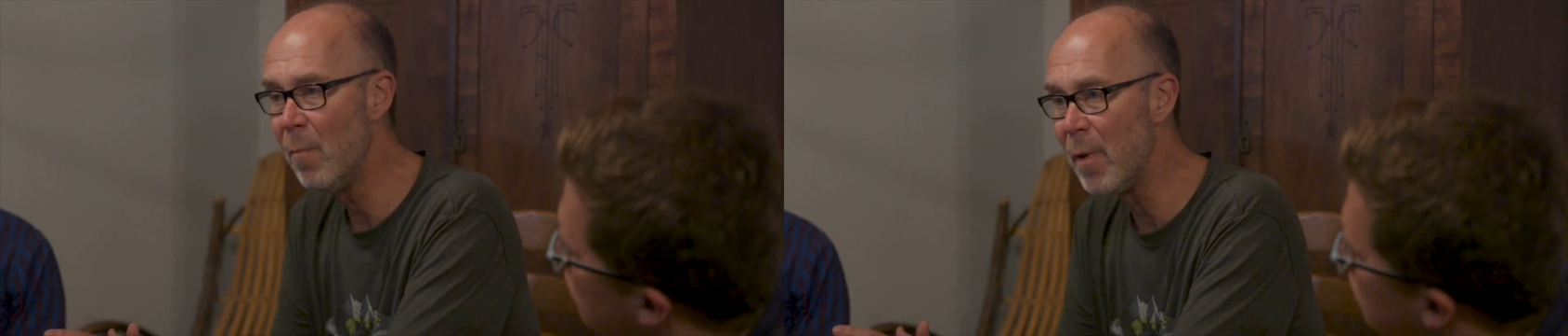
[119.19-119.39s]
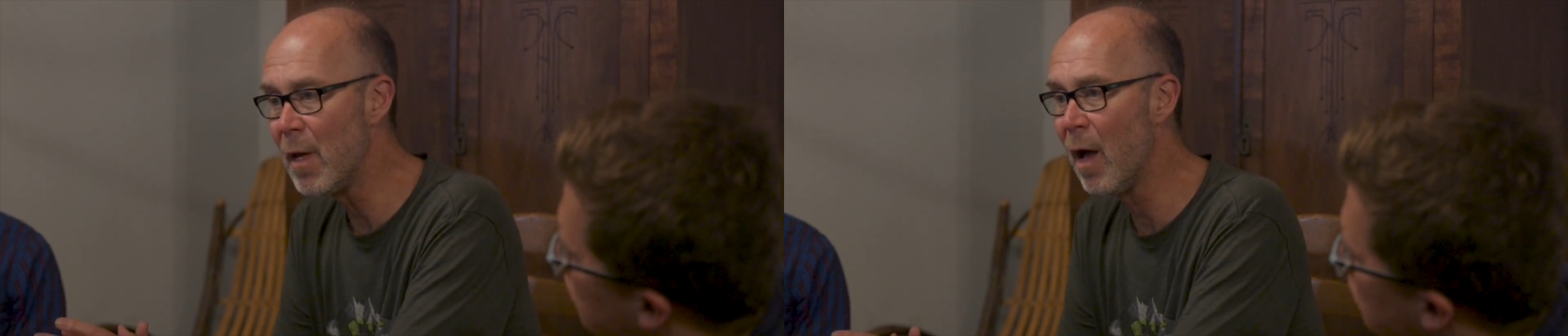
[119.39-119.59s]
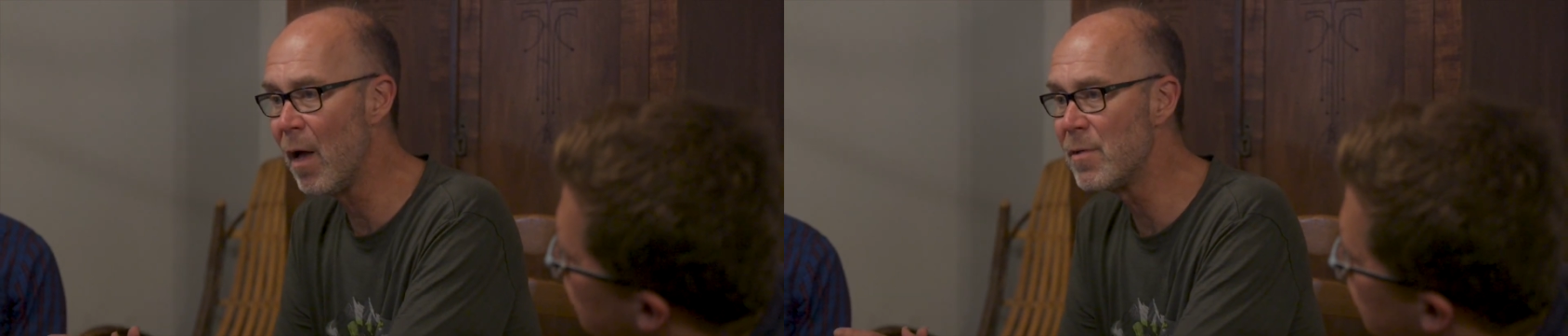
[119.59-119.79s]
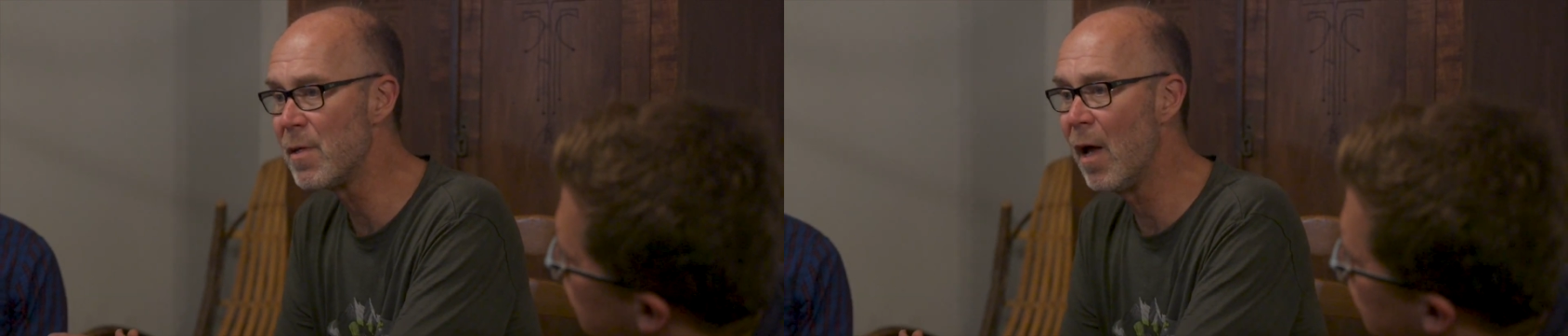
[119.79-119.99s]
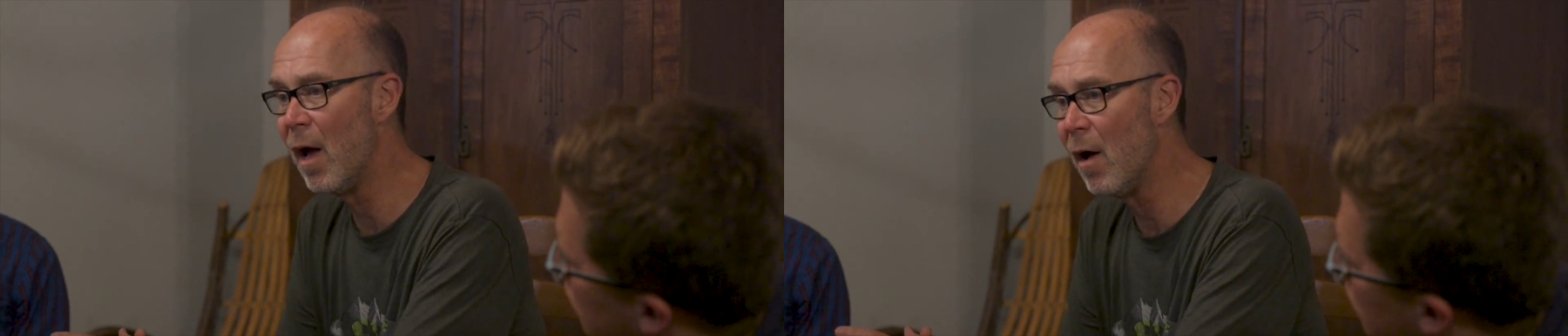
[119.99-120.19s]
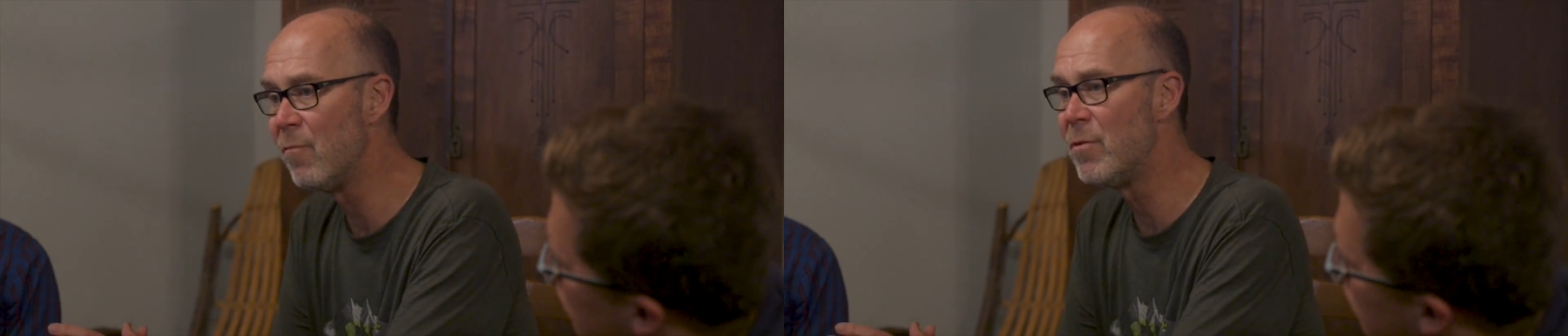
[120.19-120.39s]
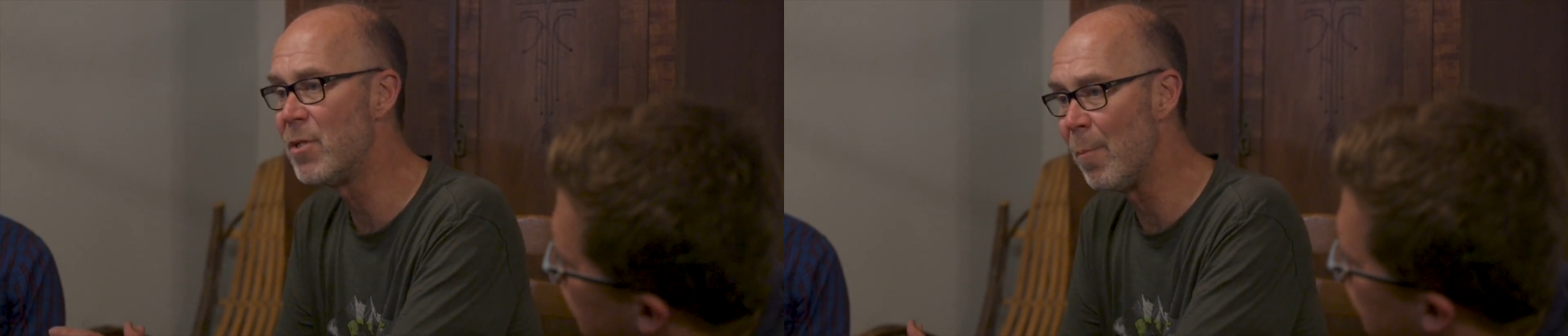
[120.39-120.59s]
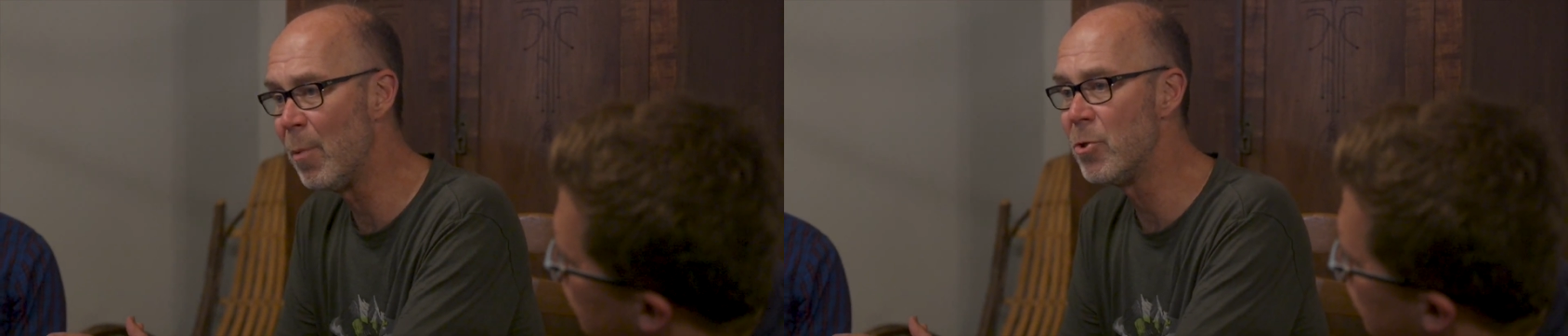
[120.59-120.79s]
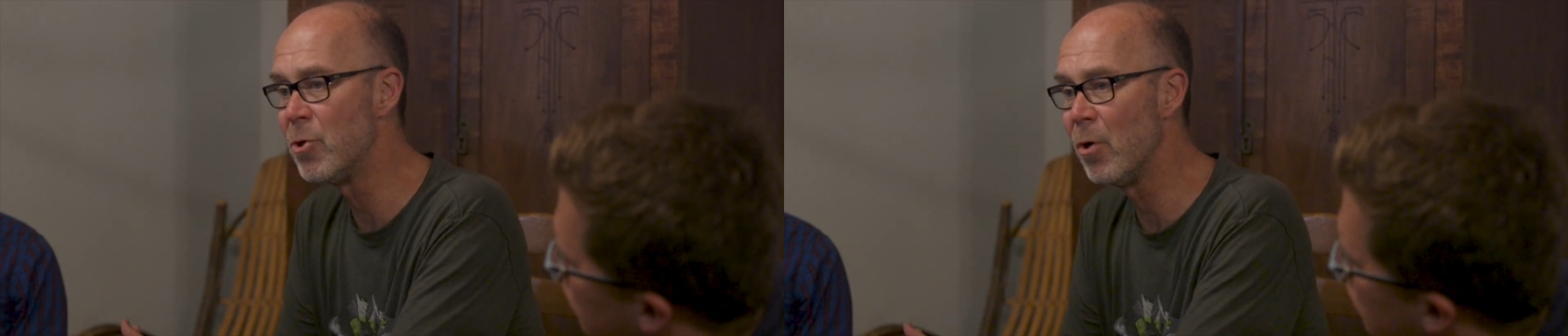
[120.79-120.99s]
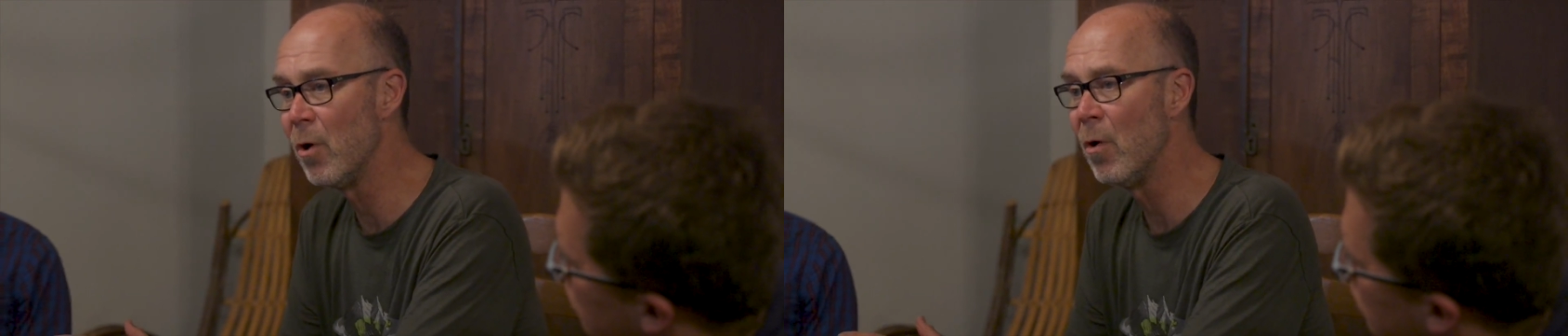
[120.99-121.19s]
because of
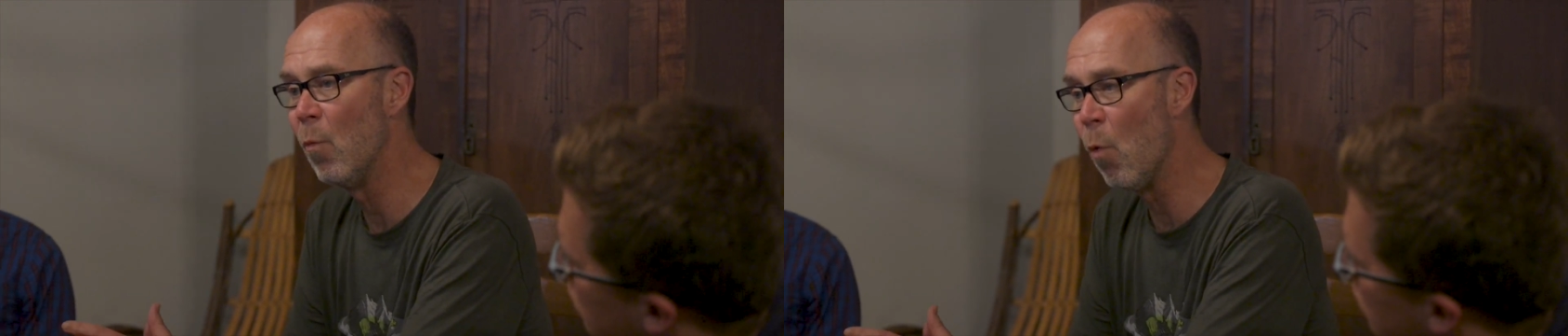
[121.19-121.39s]
temperature